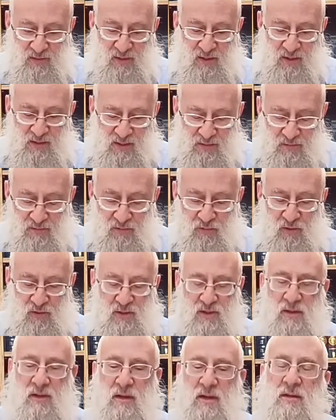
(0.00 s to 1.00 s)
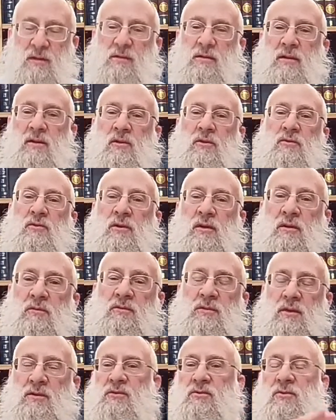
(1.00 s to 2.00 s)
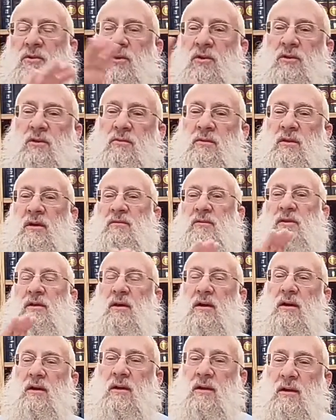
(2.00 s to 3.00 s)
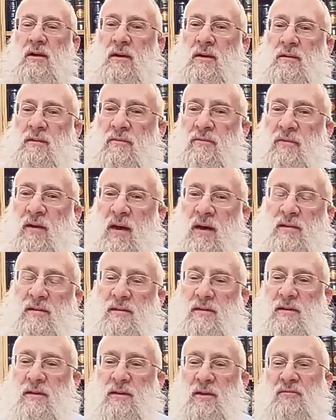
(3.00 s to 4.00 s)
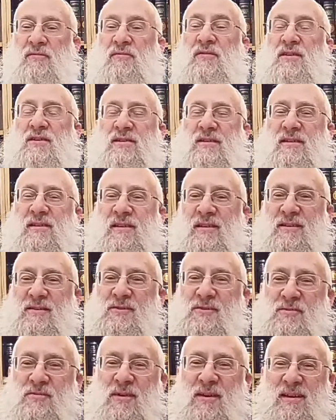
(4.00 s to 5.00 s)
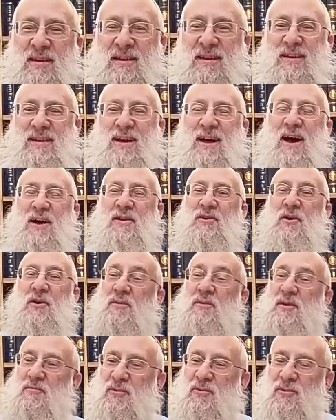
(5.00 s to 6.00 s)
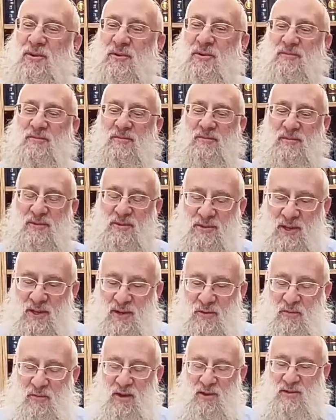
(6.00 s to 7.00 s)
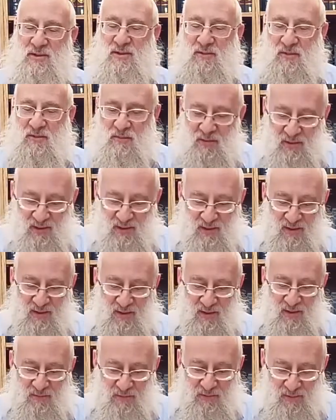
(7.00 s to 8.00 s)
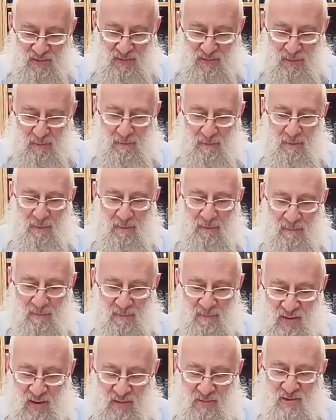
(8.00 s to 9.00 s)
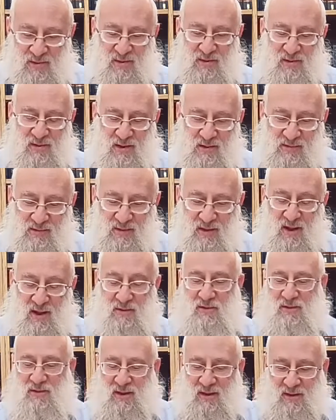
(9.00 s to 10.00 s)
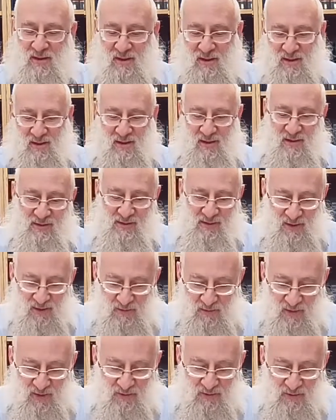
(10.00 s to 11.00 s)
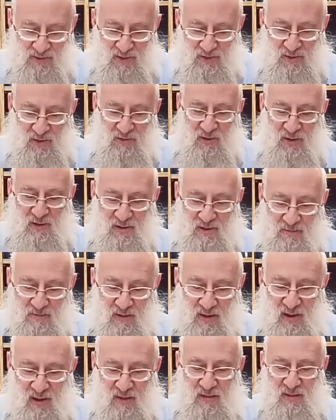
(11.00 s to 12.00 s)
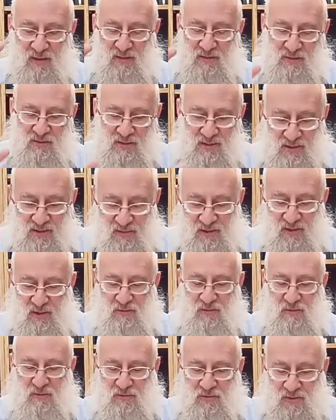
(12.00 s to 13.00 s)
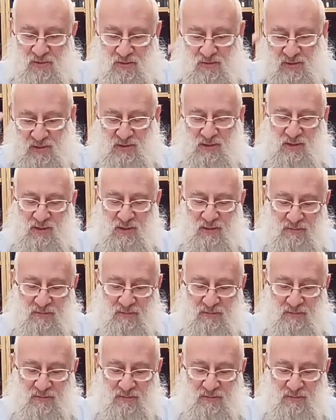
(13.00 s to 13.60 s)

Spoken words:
days, even 14 days, including, it was a Sukkot, whatever. They feasted, on Yom Kippur, the celebration of the building of the temple. The rabbis discussed that. How can they celebrate it with such a great simcha that it was, even Yom Kippur was